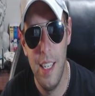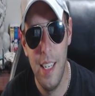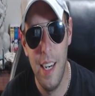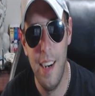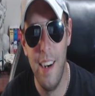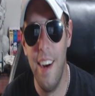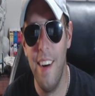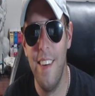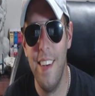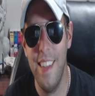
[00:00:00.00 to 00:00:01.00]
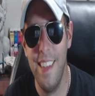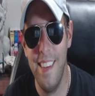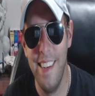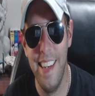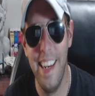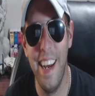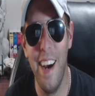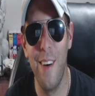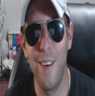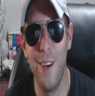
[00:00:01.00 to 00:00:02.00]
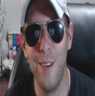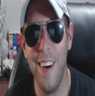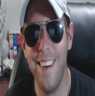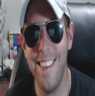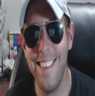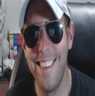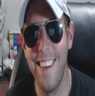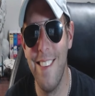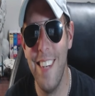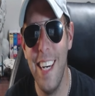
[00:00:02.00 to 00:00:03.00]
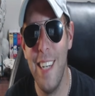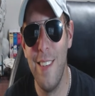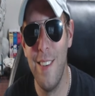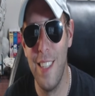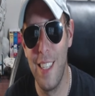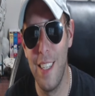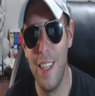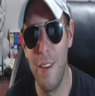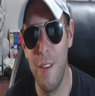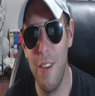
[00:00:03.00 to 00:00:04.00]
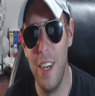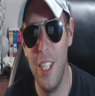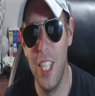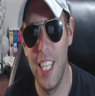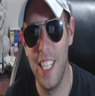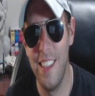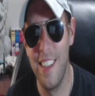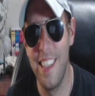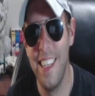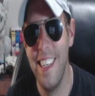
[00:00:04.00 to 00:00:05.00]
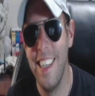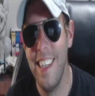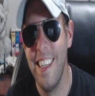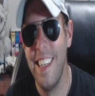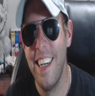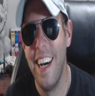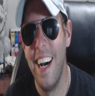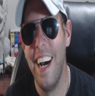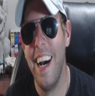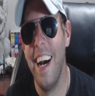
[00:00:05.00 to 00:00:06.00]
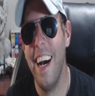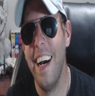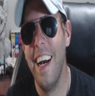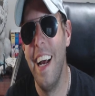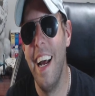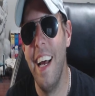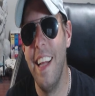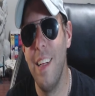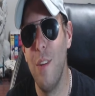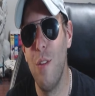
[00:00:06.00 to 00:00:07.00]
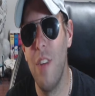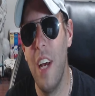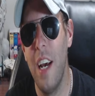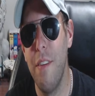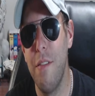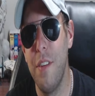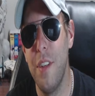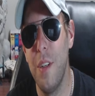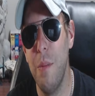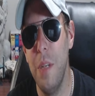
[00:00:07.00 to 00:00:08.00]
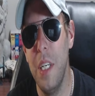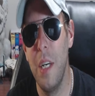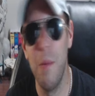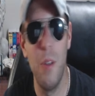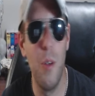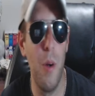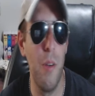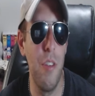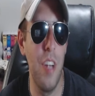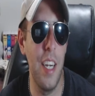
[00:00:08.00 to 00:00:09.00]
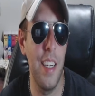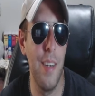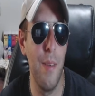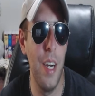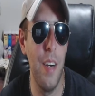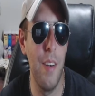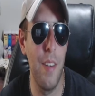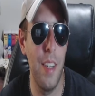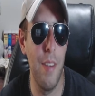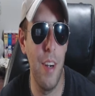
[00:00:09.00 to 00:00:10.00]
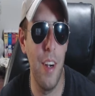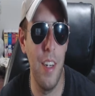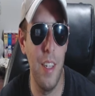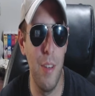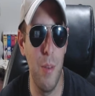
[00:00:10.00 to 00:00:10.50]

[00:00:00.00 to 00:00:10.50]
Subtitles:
Uh-oh, and there, Kubo and stuff, doing the Kentucky Fried Chicken look. And this was after me coming to Osaka. Wow, give our audience